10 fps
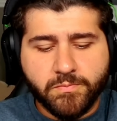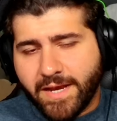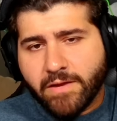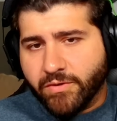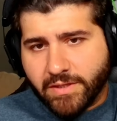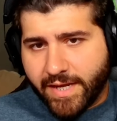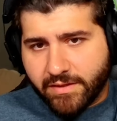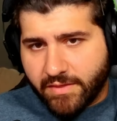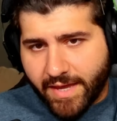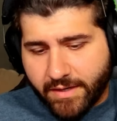I never
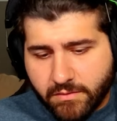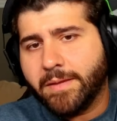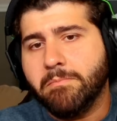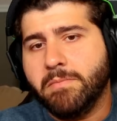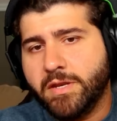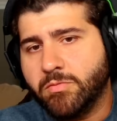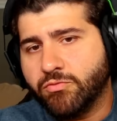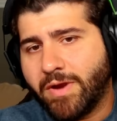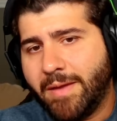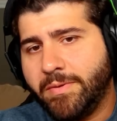liked that like minimal
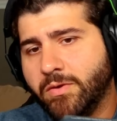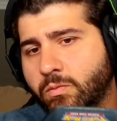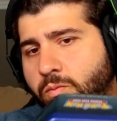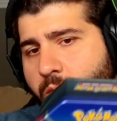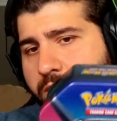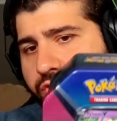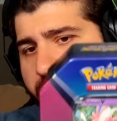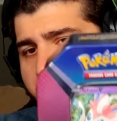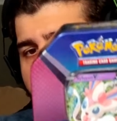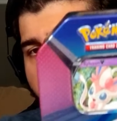wrapping where it
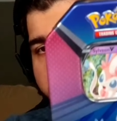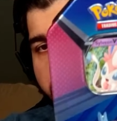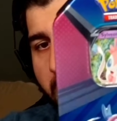just like kind of